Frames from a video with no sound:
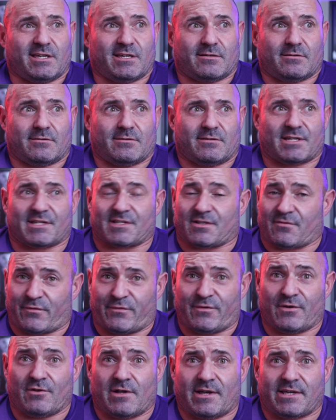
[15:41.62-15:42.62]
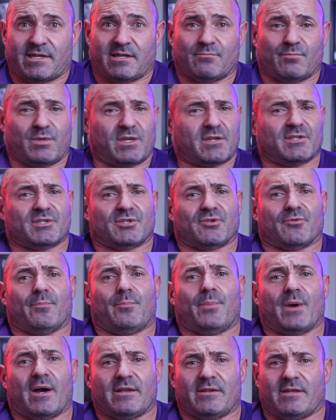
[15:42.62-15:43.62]
It doesn't feel like it because your
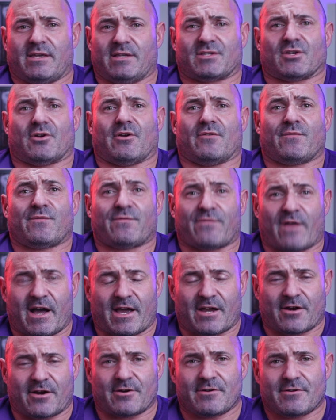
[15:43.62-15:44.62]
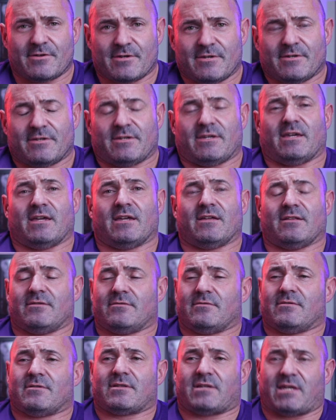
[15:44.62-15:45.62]
butt is on fire. It
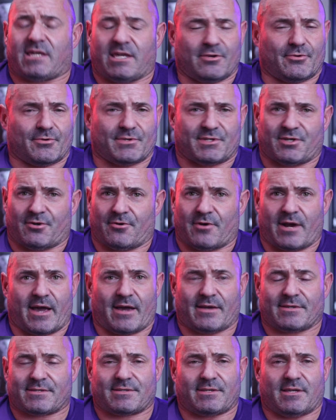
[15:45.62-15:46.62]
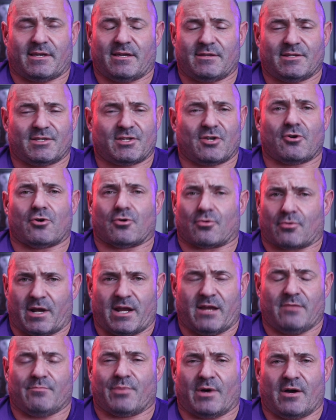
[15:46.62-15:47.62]
kills your ass. It is a
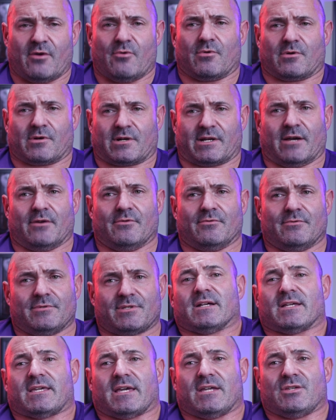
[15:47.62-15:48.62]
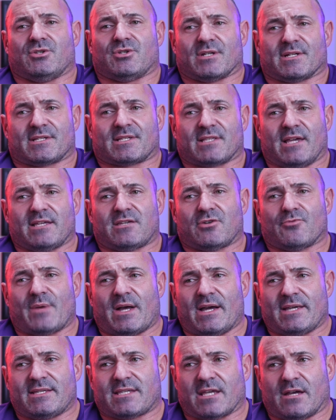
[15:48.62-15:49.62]
great butt workout. Again, just like your
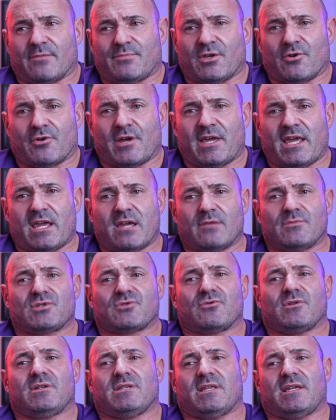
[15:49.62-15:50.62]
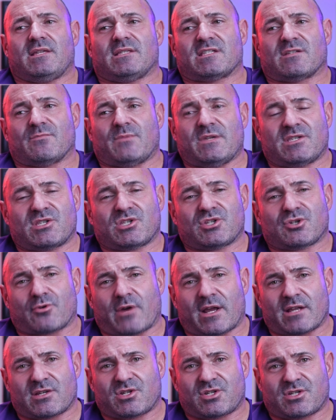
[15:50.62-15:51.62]
bicep, your hamstring needs to be
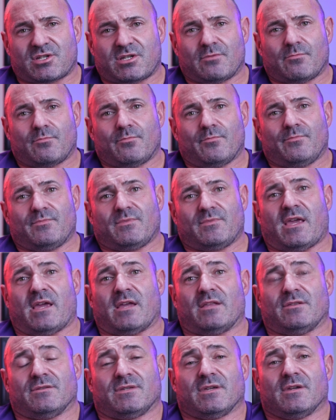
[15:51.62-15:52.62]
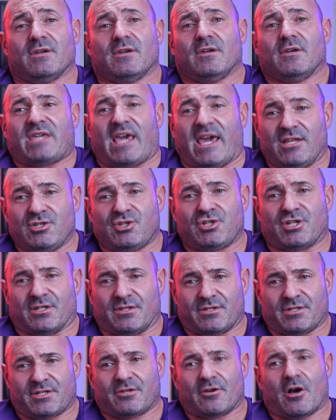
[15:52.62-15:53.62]
stretched and
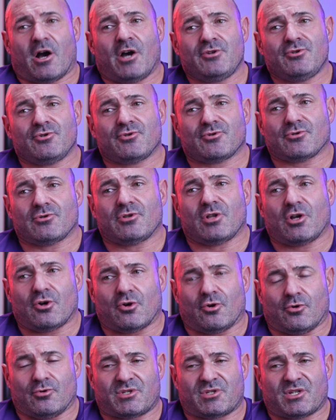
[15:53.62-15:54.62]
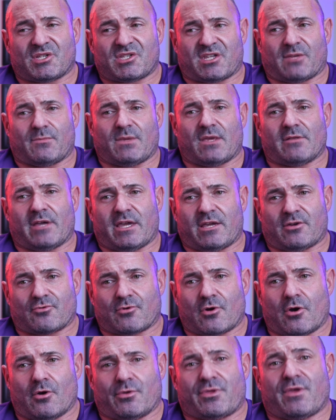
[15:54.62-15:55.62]
tensioned under load to stimulate
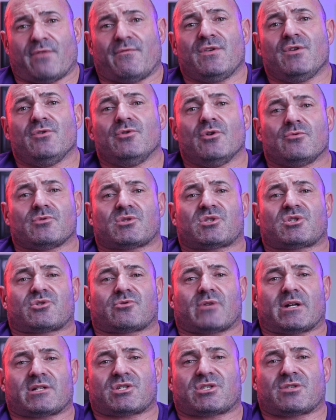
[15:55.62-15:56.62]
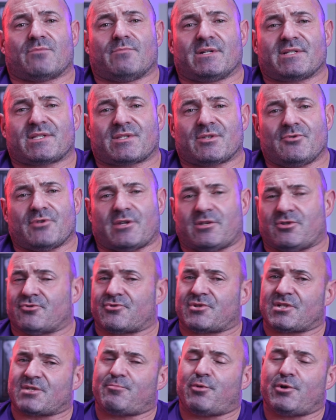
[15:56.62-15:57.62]
growth. If you don't stretch the muscle and
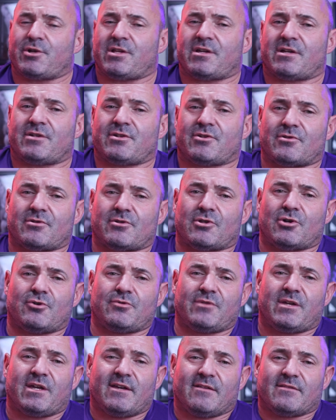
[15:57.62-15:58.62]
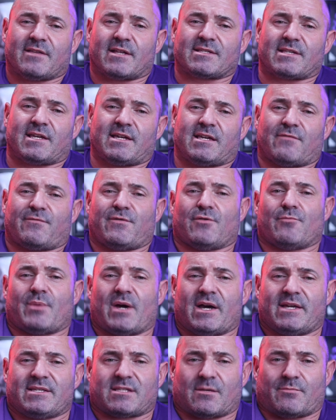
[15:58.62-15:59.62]
you're just putting under a load, that's like if your
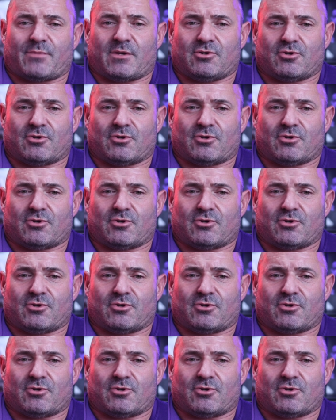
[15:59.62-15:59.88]
bicep